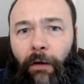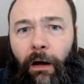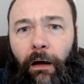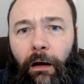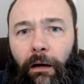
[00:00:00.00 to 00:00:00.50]

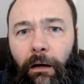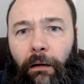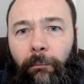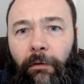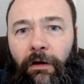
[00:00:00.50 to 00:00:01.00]

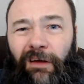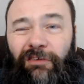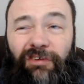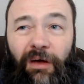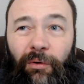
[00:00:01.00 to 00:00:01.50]
Um,
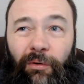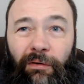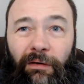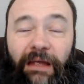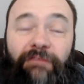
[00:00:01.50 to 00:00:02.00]
so
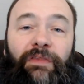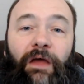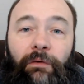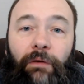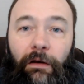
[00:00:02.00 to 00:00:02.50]
even
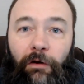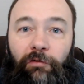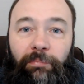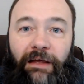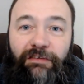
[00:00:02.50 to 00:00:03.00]
though a lot
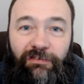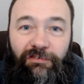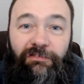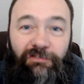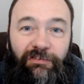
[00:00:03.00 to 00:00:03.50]
of places
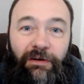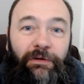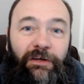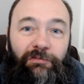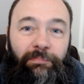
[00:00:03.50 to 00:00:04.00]
still
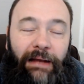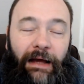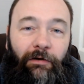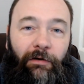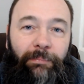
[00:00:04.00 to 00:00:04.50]
use
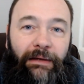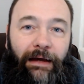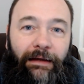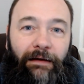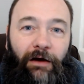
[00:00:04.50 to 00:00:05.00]
black
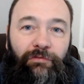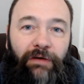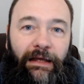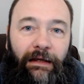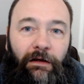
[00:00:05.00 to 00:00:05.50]
IPA over
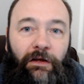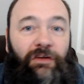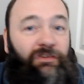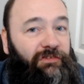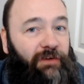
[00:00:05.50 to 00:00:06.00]
here,
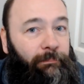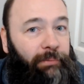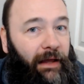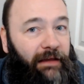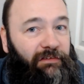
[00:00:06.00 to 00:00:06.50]
some
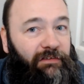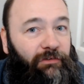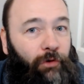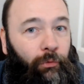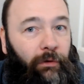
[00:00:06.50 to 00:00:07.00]
places
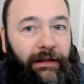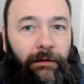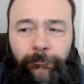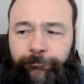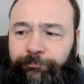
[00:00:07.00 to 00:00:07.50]
call it
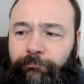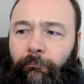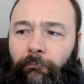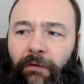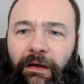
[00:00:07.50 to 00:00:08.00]

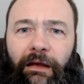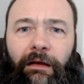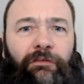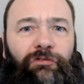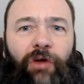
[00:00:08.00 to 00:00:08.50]

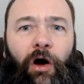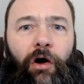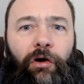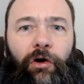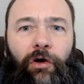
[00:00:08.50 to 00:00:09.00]

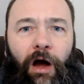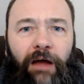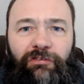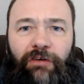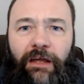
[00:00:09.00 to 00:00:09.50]
dark
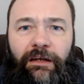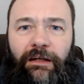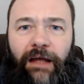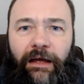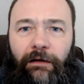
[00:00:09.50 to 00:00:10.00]

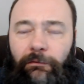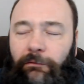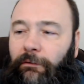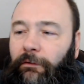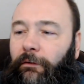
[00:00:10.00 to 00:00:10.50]
Cascadian ale.
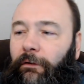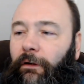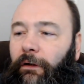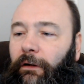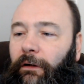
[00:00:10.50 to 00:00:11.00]

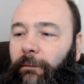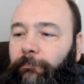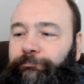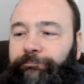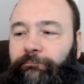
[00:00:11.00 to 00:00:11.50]

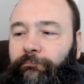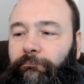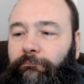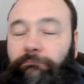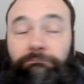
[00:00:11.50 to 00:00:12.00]
Um,
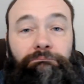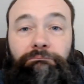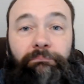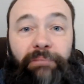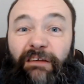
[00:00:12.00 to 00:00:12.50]

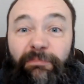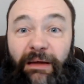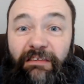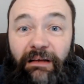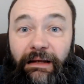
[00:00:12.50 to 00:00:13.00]
but it's
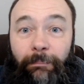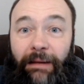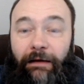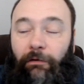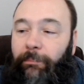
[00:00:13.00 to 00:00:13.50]
basically a
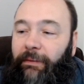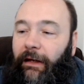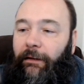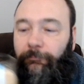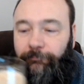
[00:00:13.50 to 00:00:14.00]
black IPA.